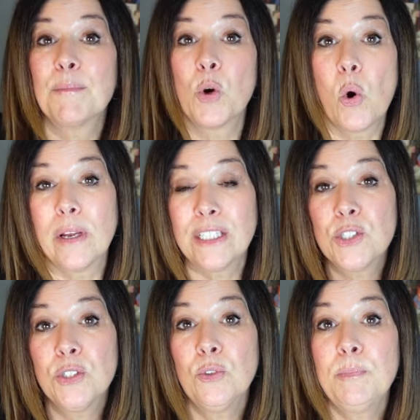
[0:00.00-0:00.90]
I'm going
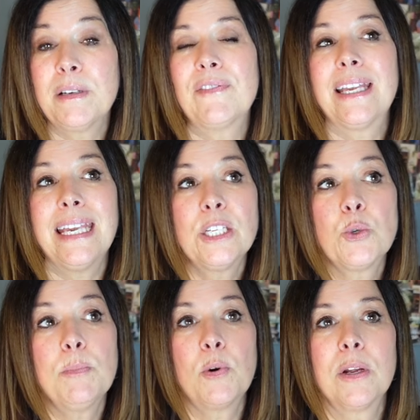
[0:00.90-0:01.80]
to, but if I get
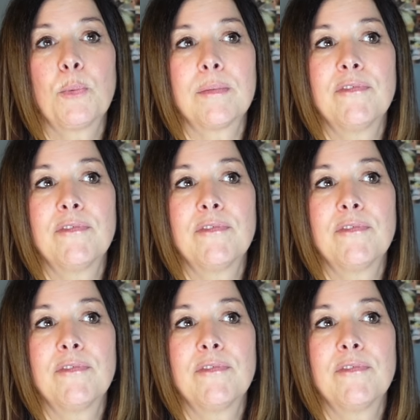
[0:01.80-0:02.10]
to a point where I'm